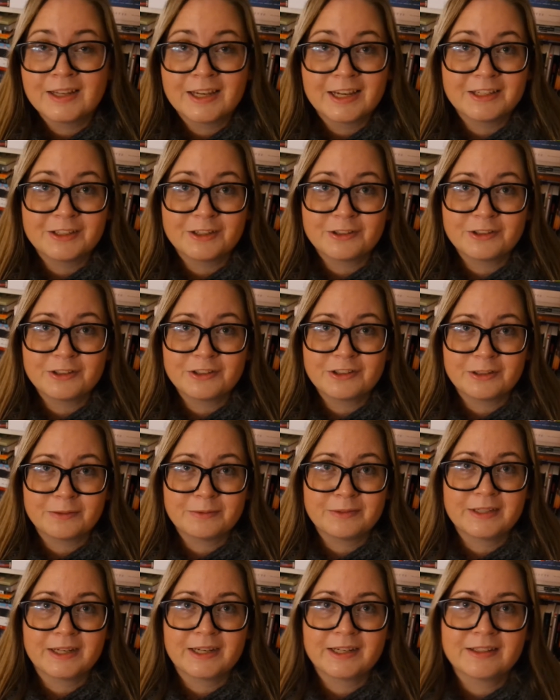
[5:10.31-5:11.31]
Another
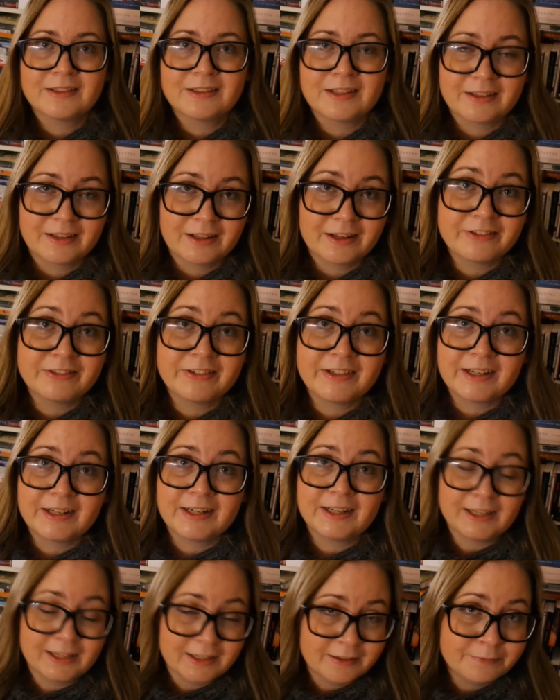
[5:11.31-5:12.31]
subject that I
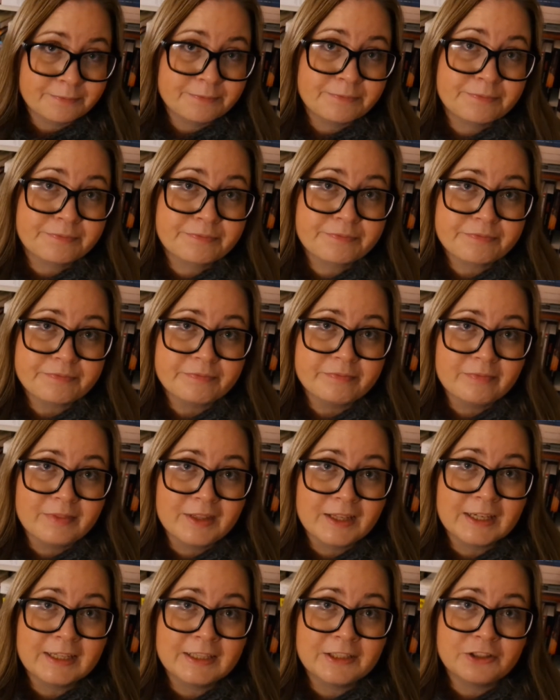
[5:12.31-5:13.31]
really
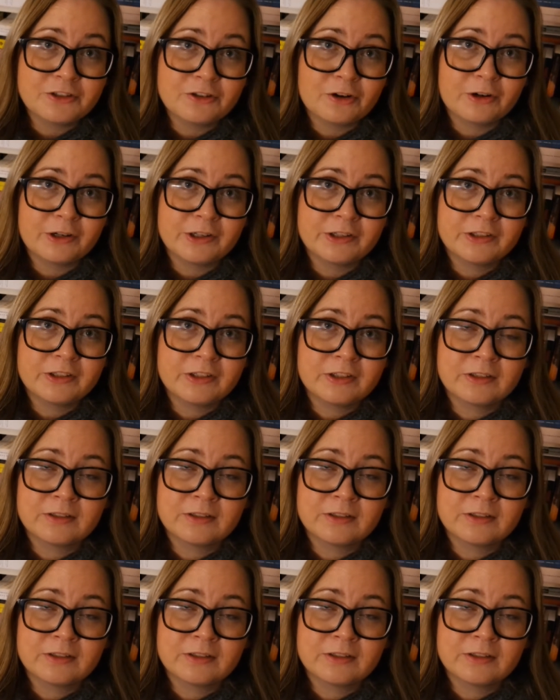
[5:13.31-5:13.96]
enjoyed,